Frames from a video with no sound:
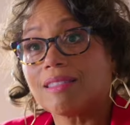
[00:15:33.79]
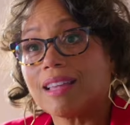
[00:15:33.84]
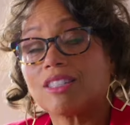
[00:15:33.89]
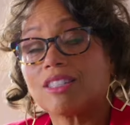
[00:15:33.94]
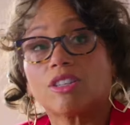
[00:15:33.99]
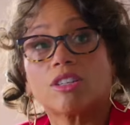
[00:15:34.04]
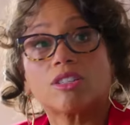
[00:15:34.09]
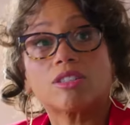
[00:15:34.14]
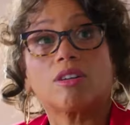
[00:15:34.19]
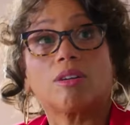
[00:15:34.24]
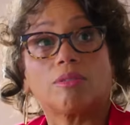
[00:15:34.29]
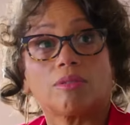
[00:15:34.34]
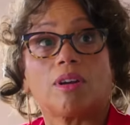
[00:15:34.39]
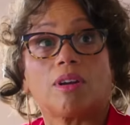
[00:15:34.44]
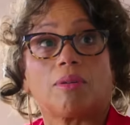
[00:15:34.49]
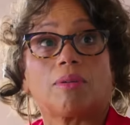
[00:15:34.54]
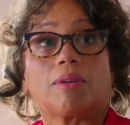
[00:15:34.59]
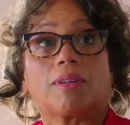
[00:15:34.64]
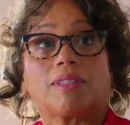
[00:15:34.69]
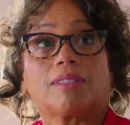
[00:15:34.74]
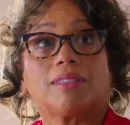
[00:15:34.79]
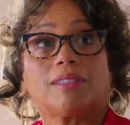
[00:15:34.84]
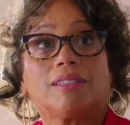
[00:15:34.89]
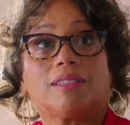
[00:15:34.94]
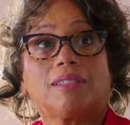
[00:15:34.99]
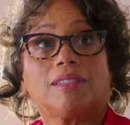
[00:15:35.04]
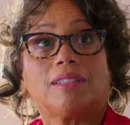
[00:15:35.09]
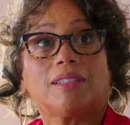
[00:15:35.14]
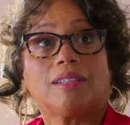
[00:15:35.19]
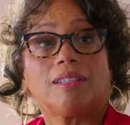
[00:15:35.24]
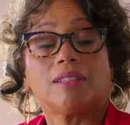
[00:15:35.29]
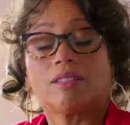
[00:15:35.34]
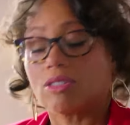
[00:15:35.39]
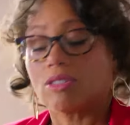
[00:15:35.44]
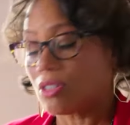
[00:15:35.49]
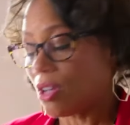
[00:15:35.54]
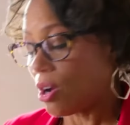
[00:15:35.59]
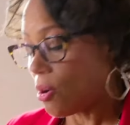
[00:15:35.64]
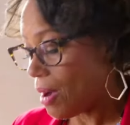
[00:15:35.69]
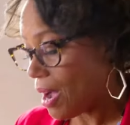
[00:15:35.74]
They just don't know it.
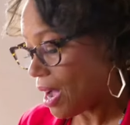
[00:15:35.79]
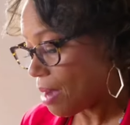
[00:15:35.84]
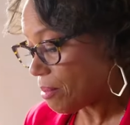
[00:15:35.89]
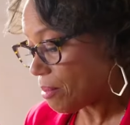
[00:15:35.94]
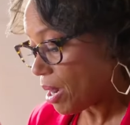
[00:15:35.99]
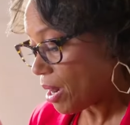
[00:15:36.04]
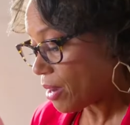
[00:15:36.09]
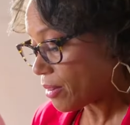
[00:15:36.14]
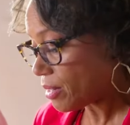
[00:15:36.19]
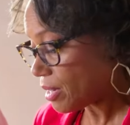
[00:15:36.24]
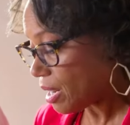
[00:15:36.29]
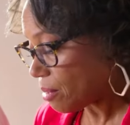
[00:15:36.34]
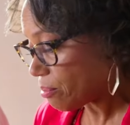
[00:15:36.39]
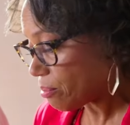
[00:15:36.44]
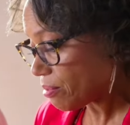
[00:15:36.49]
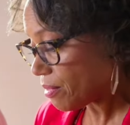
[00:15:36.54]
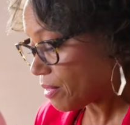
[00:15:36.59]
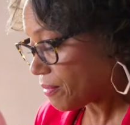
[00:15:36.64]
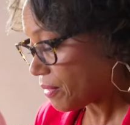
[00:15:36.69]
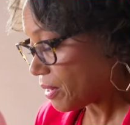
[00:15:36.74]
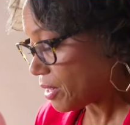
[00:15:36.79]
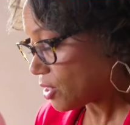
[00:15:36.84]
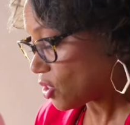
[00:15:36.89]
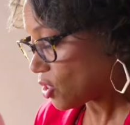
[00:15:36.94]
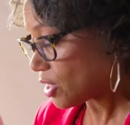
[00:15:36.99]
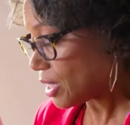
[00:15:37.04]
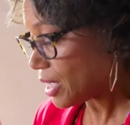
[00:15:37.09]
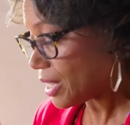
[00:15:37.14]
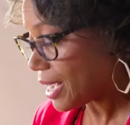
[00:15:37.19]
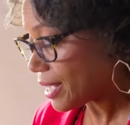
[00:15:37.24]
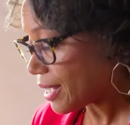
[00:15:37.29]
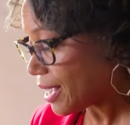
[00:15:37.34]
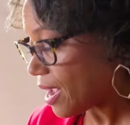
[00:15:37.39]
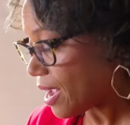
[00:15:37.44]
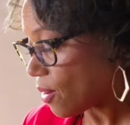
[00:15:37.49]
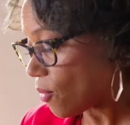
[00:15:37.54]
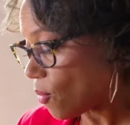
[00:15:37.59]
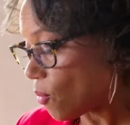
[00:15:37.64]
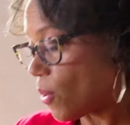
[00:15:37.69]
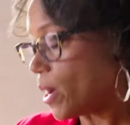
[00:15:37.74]
So I'm honored, I'm privileged, and I
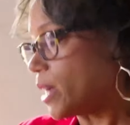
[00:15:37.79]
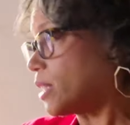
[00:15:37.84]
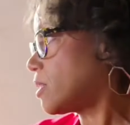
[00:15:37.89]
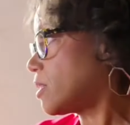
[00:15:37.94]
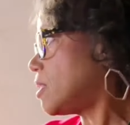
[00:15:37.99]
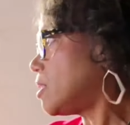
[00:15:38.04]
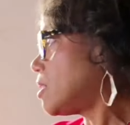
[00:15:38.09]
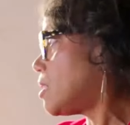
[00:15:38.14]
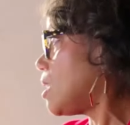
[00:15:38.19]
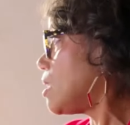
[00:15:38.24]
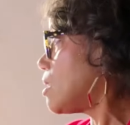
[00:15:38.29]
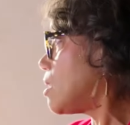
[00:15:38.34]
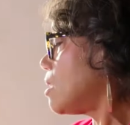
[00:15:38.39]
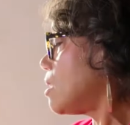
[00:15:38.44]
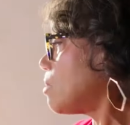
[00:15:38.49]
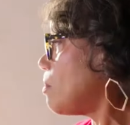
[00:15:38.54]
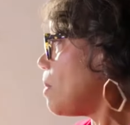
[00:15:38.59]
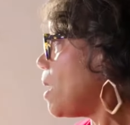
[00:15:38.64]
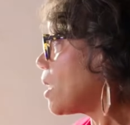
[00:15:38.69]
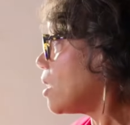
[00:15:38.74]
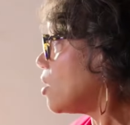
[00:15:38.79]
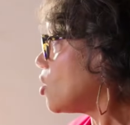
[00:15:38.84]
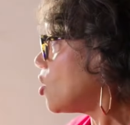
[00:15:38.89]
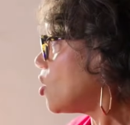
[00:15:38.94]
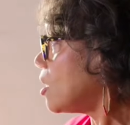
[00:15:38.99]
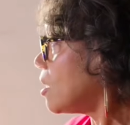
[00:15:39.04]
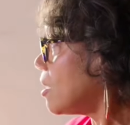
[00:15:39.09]
can't wait to taste this mac and